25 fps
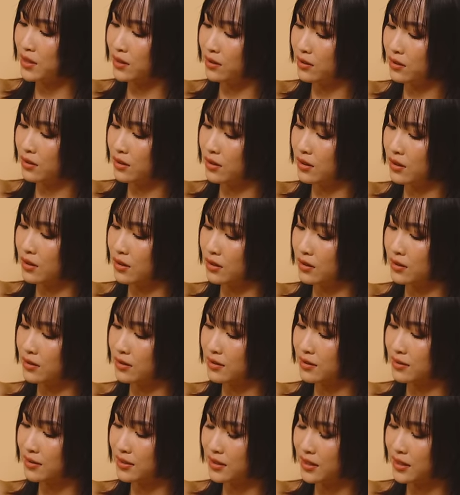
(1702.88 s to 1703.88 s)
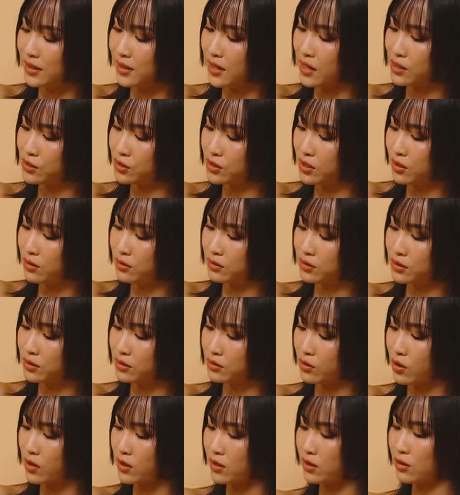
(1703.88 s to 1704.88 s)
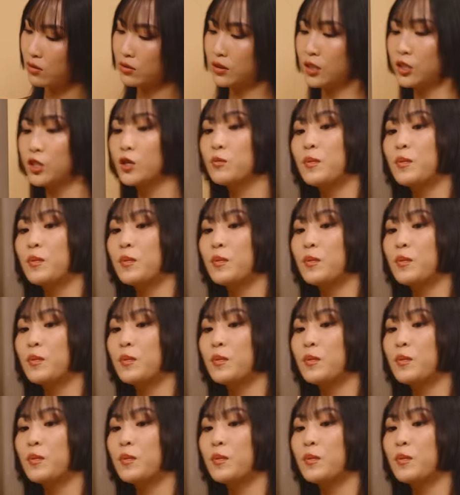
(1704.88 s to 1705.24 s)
mean, look. It actually looks quite... Oh, the